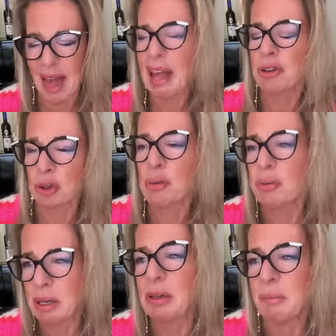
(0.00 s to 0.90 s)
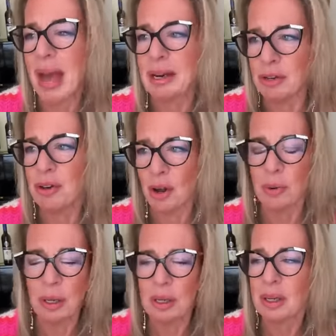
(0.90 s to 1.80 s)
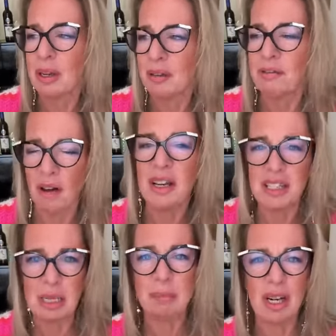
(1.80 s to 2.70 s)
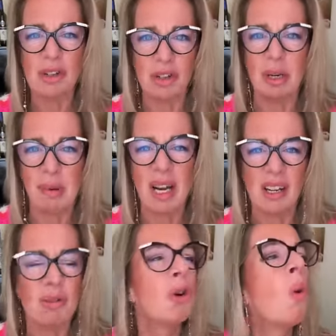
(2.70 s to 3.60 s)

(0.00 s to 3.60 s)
Actual real men, you know, fighting military men.